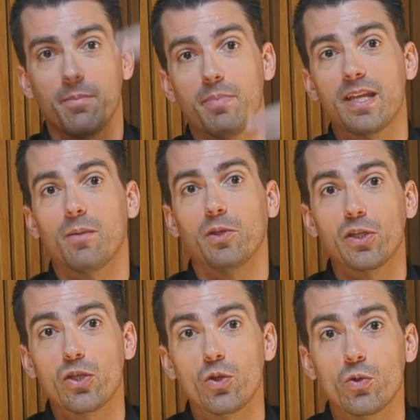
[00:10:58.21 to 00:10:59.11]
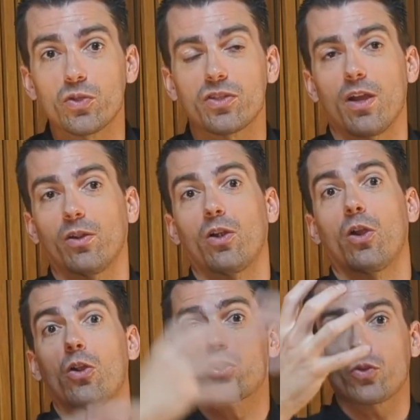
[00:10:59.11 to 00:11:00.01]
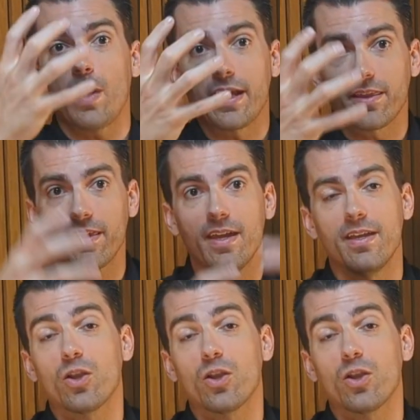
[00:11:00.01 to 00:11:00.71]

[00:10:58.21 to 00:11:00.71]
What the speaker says: being able to use our strength